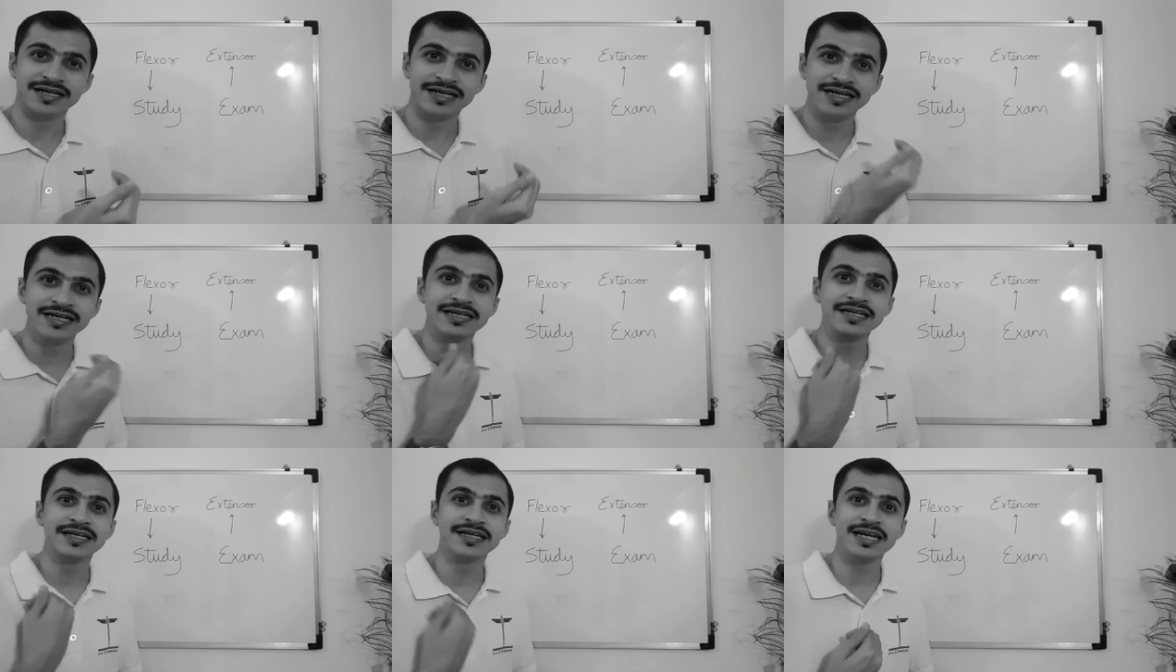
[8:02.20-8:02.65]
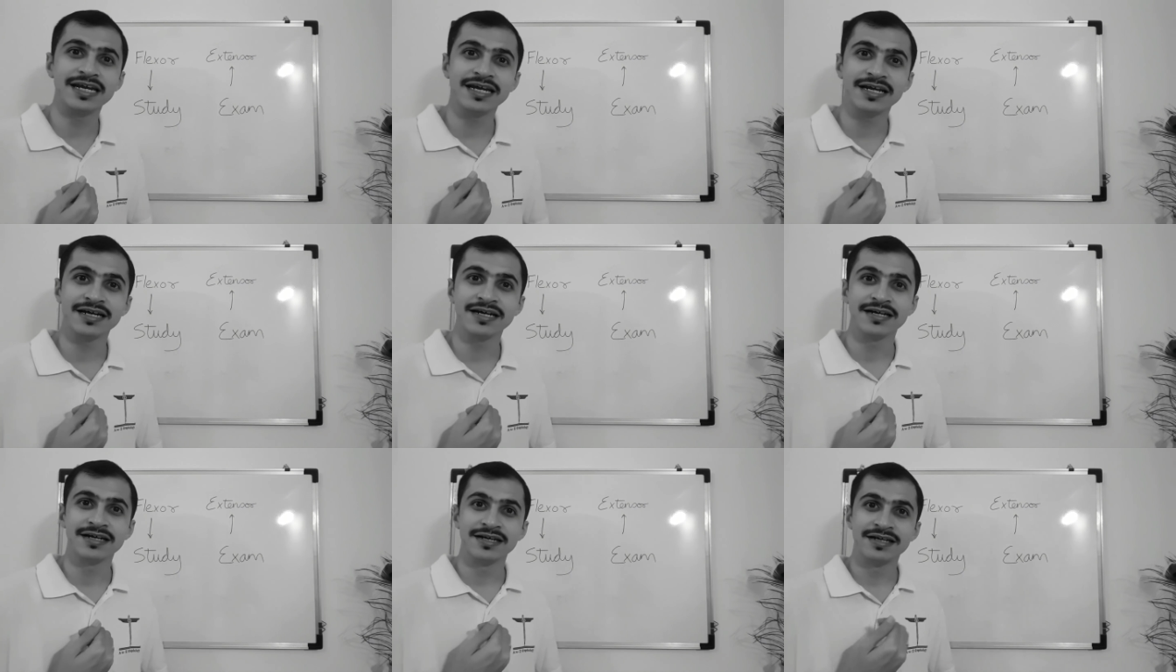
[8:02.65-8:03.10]

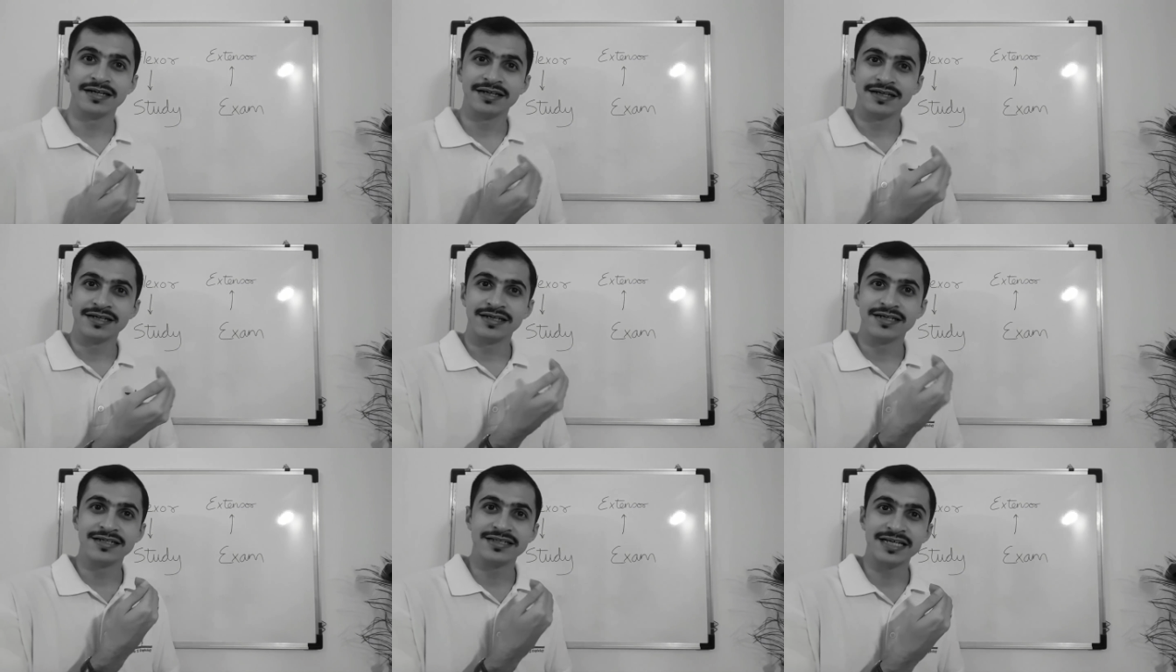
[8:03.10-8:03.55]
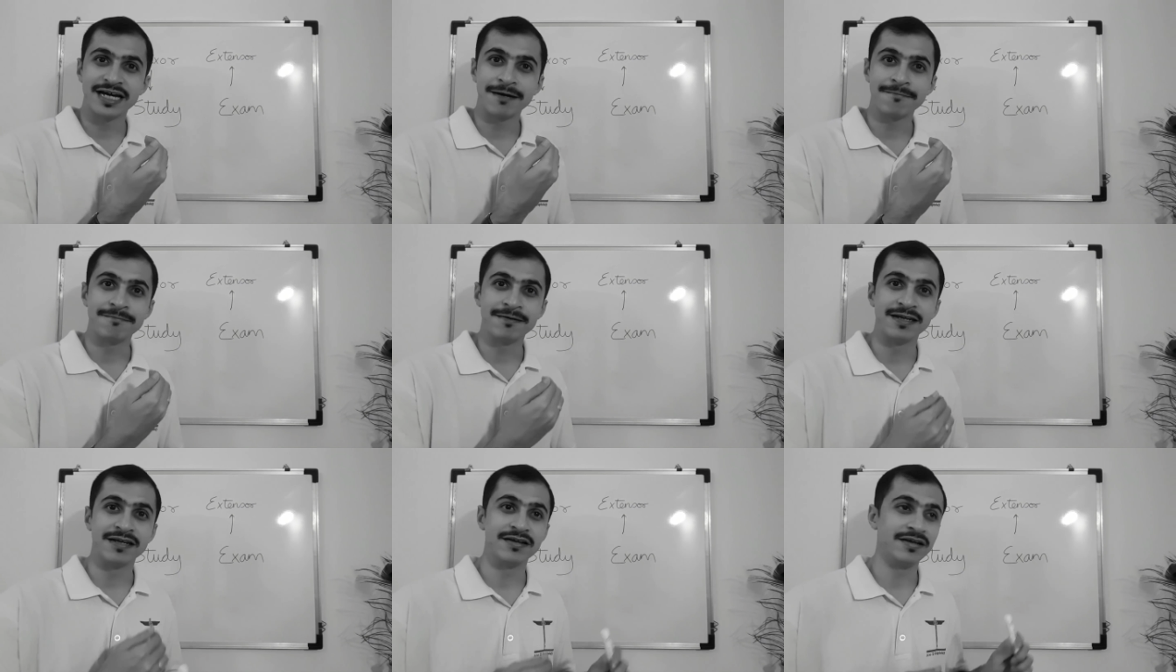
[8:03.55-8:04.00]
intake is
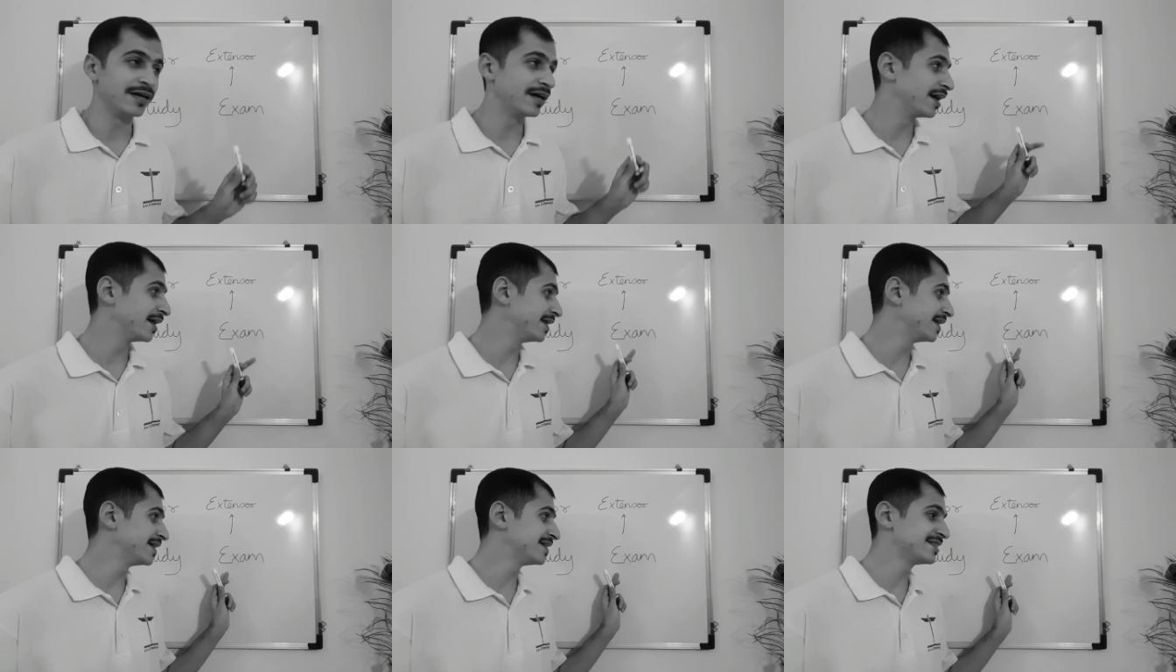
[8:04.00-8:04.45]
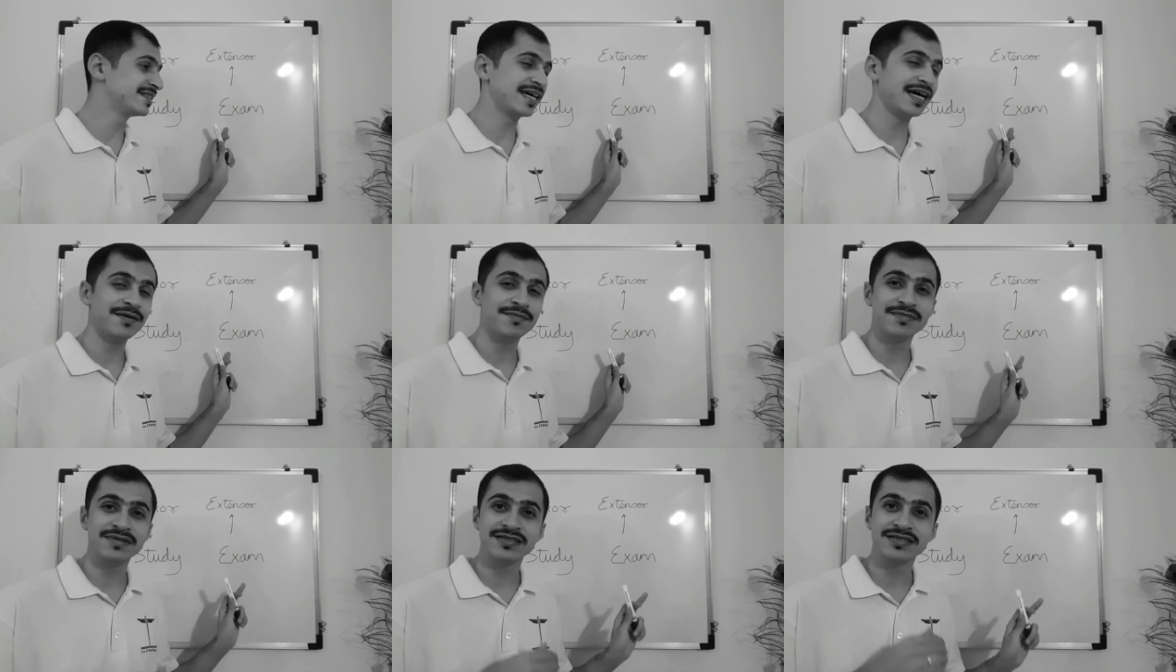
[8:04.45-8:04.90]
happening and
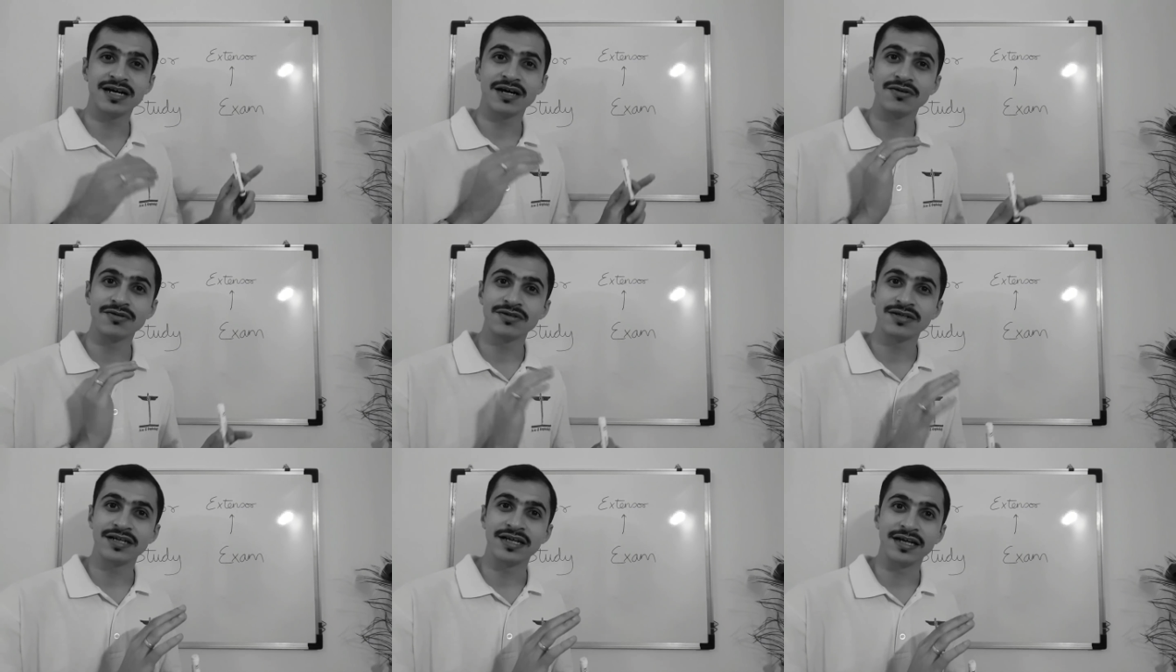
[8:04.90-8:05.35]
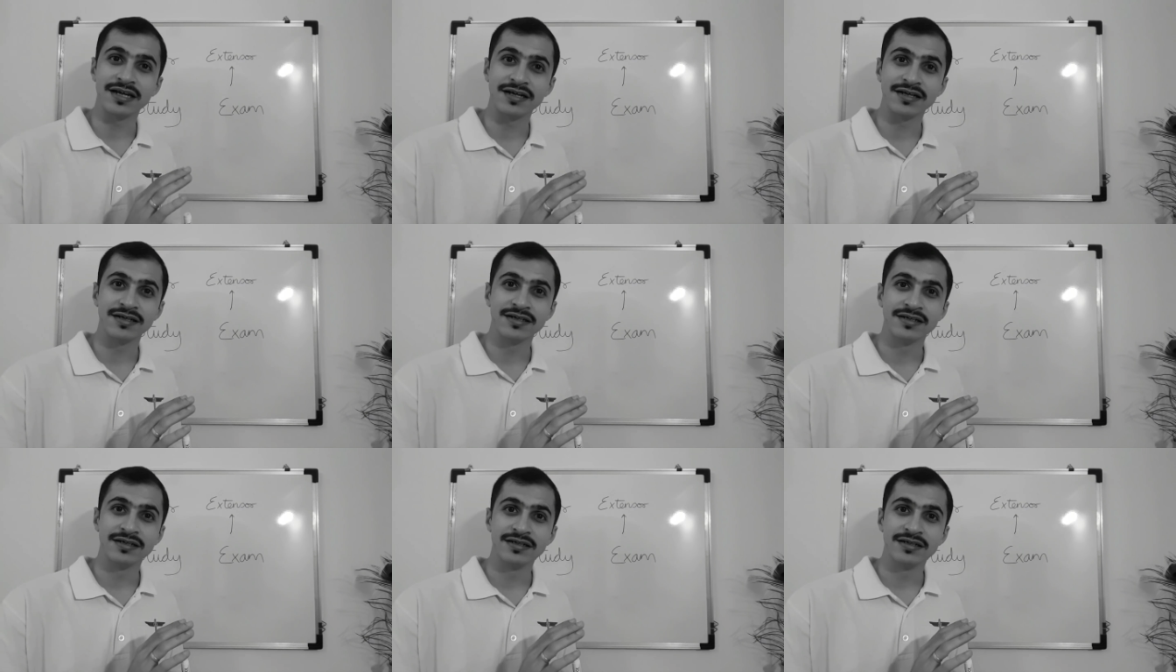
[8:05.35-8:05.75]
exam is outtake.